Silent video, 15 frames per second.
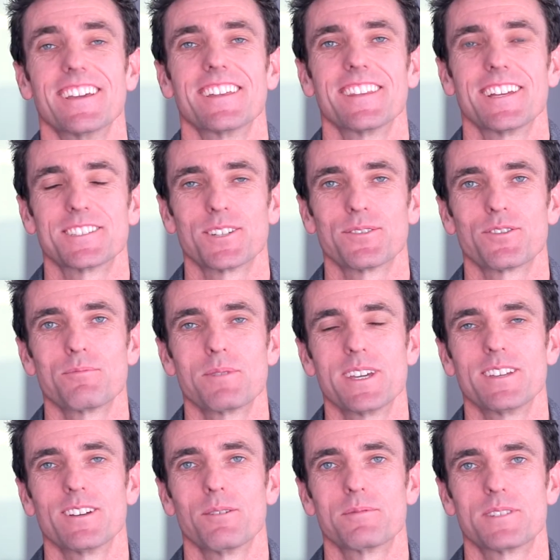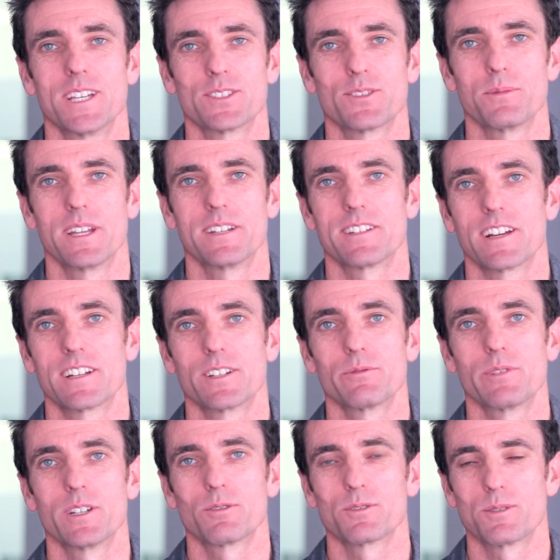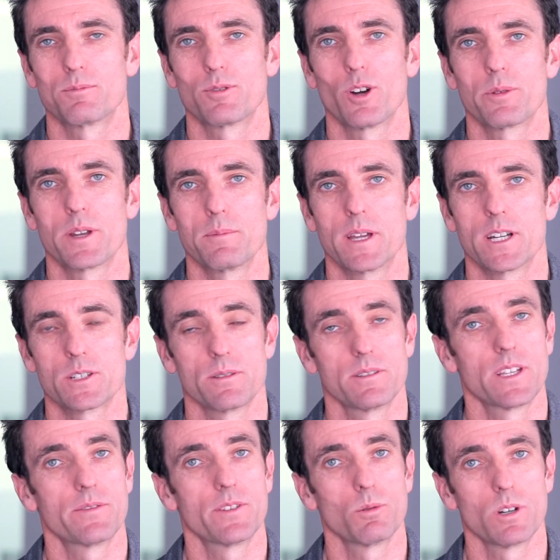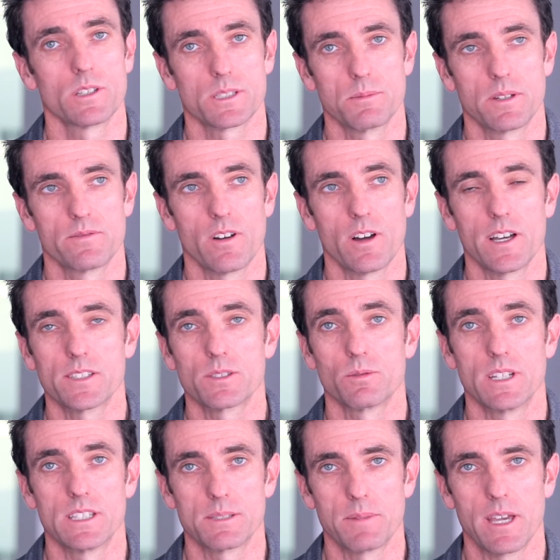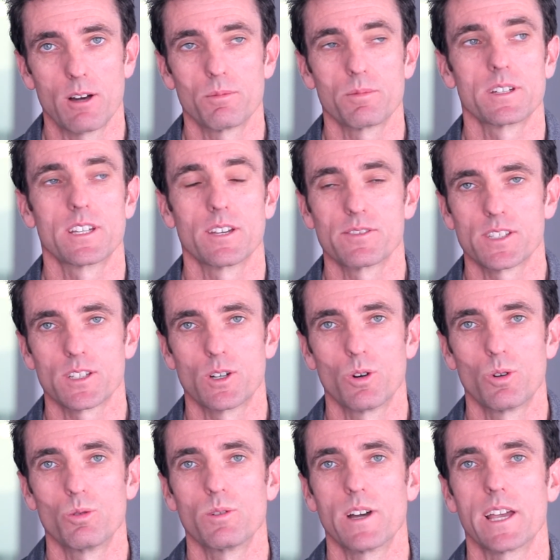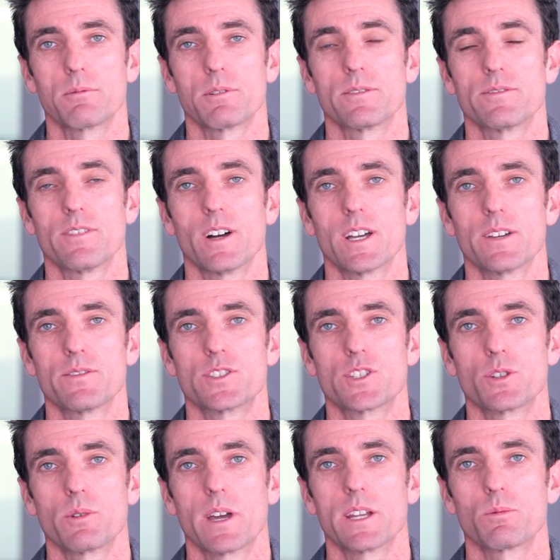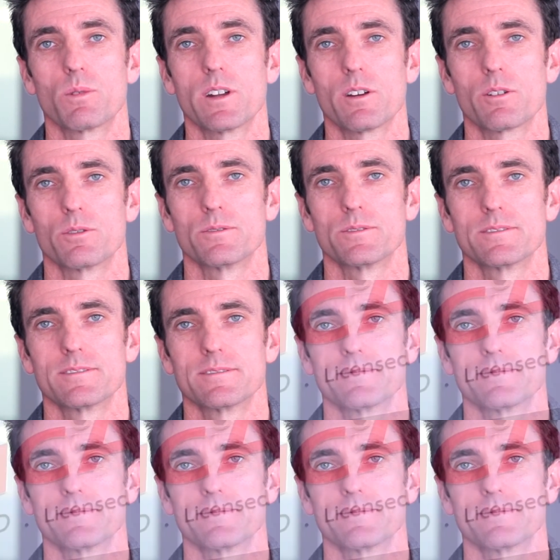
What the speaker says: That's it for me. I'm Des from Anne Duncan Rentals and Property Management. If you want some advice or need some help, give us a call, 815 2810.